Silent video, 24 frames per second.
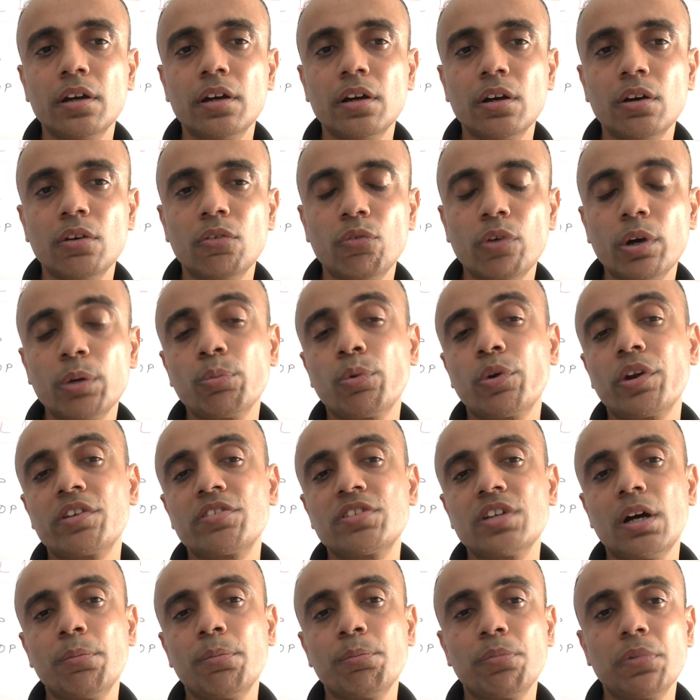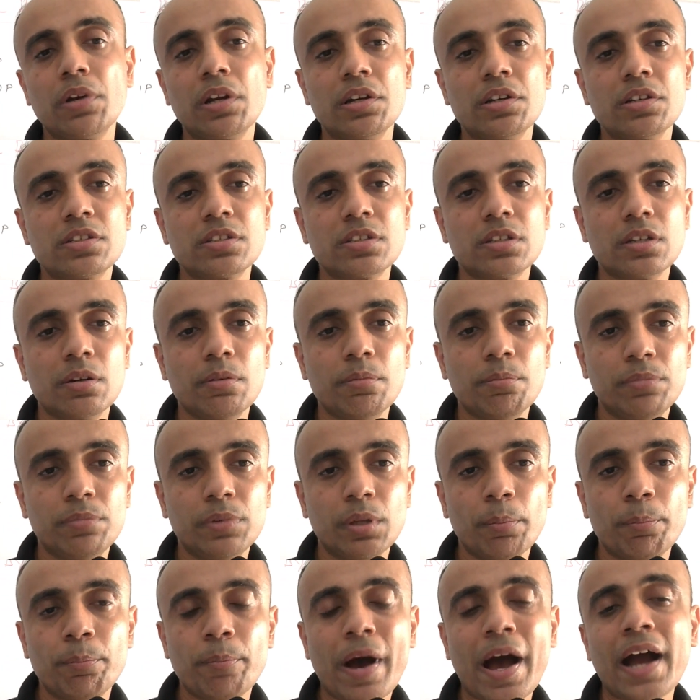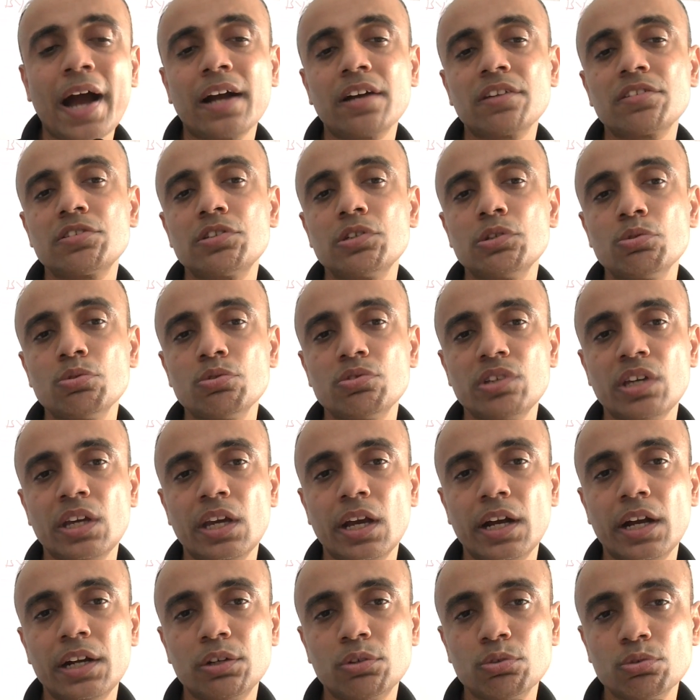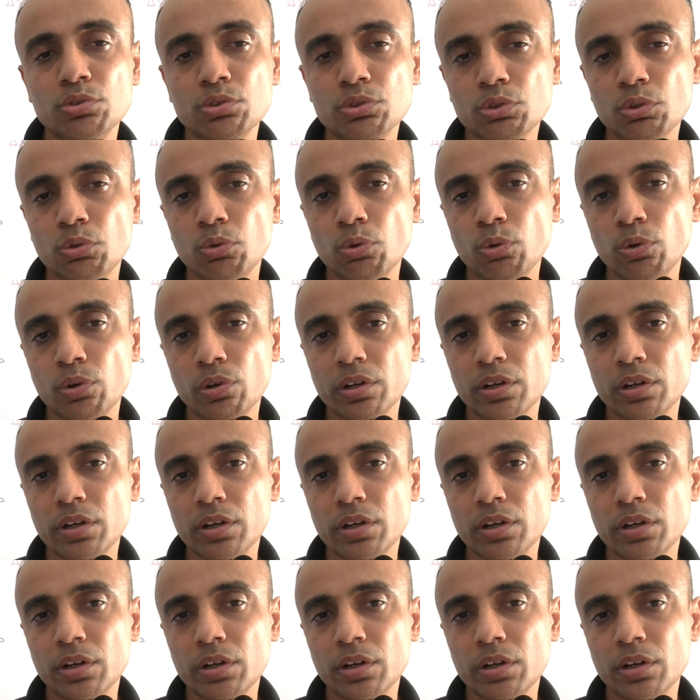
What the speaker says: One more example is the banks use AI to score